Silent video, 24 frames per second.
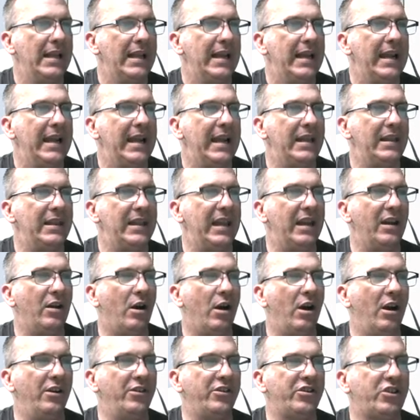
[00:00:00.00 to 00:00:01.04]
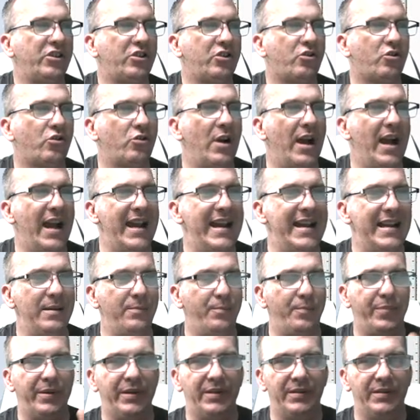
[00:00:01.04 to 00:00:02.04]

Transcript: And then our stripe